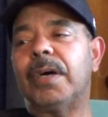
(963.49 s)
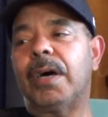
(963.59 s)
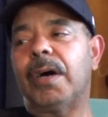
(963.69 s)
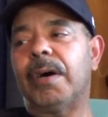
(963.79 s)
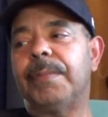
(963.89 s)

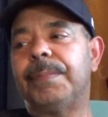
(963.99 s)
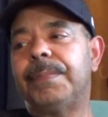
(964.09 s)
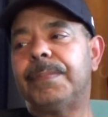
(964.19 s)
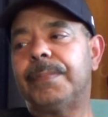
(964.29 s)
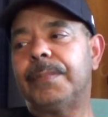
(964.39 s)

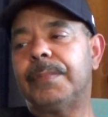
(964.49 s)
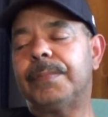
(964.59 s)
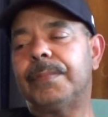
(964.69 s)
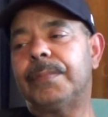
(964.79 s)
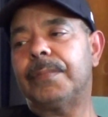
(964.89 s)

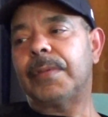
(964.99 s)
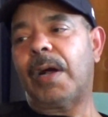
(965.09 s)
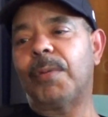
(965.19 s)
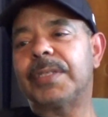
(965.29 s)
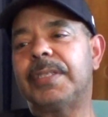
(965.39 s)

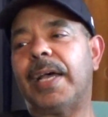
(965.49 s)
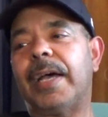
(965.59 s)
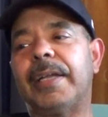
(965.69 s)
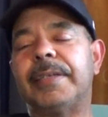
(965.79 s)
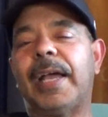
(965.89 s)
I was not.